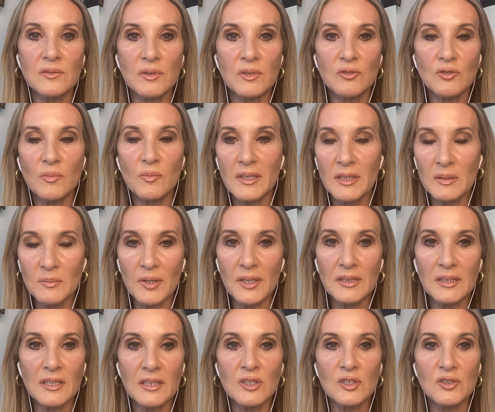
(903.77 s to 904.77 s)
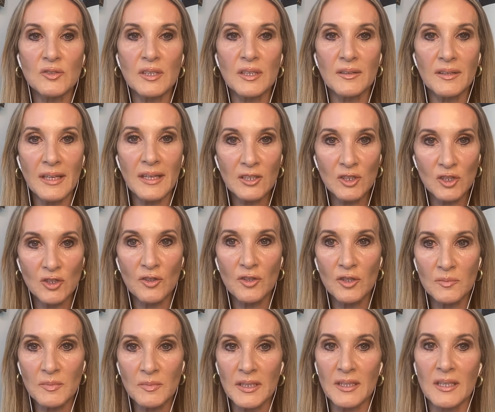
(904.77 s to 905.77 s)
with traumatic brain injury. And that
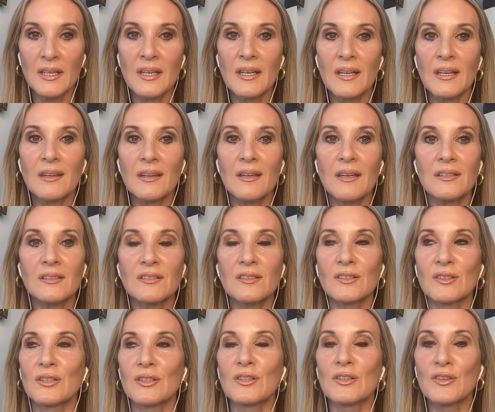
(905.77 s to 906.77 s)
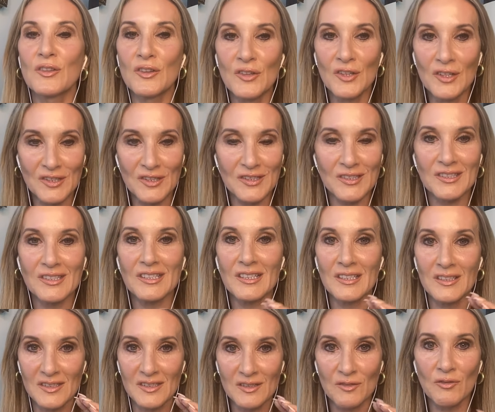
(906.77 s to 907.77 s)
showed me that this
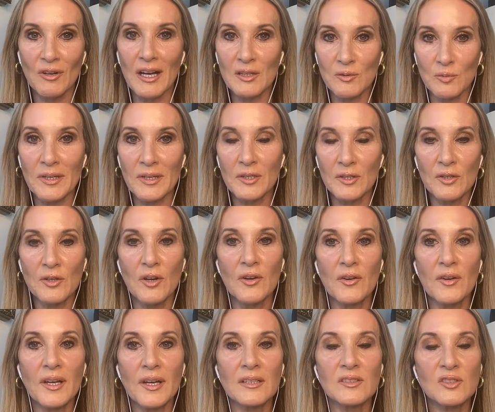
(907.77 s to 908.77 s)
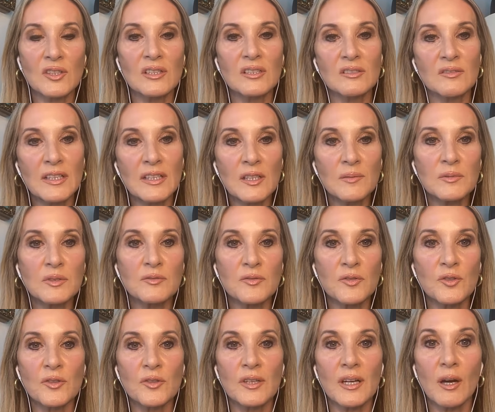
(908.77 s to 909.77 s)
is the right way to go. And so I developed it
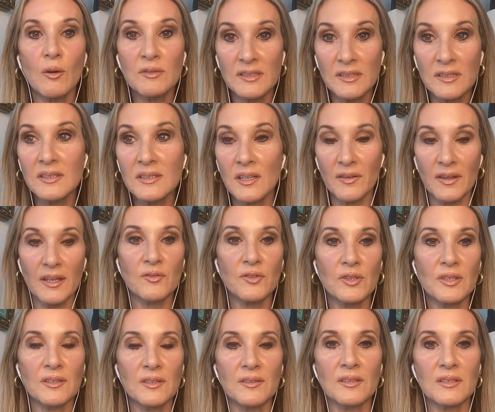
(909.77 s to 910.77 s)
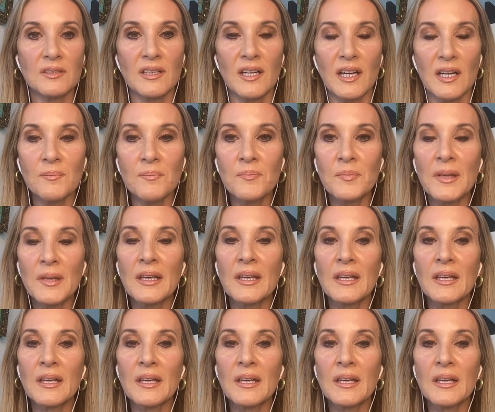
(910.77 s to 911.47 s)
further. I was in South Africa at the time.